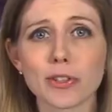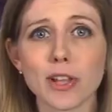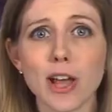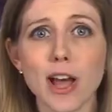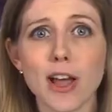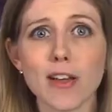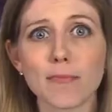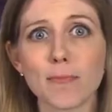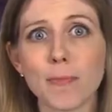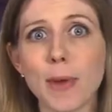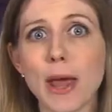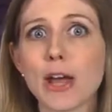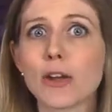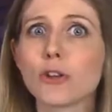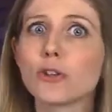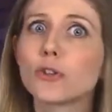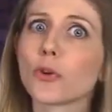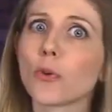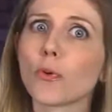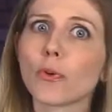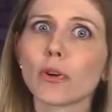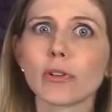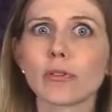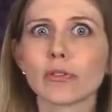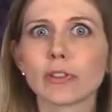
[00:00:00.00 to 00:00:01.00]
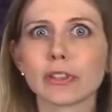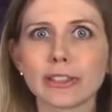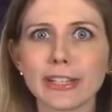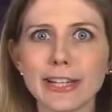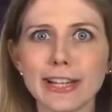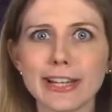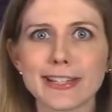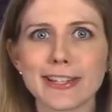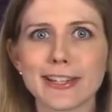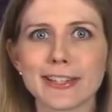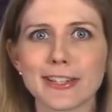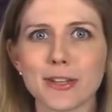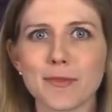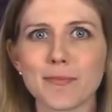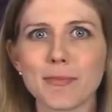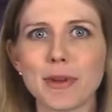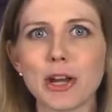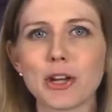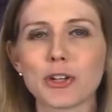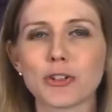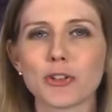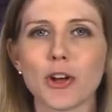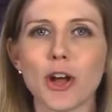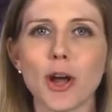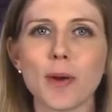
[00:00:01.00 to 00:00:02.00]
live, Pandora releases a
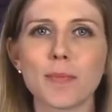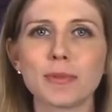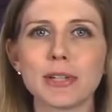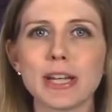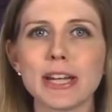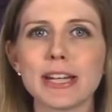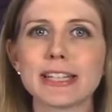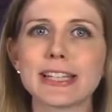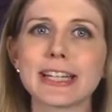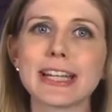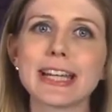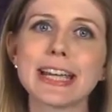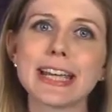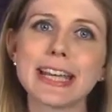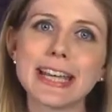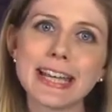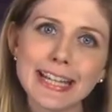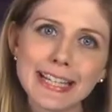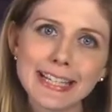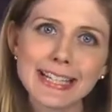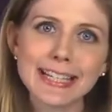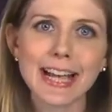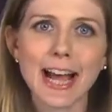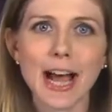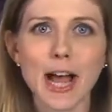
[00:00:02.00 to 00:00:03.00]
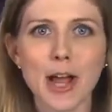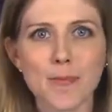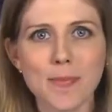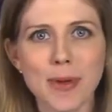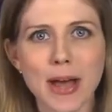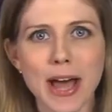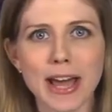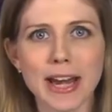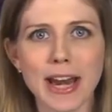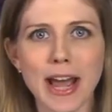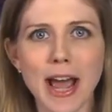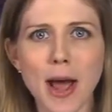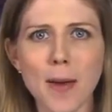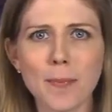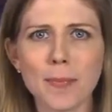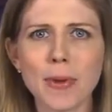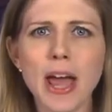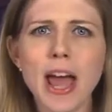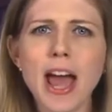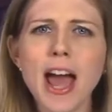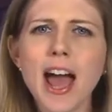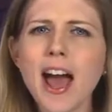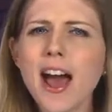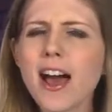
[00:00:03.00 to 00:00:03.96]
major update to its iPad app,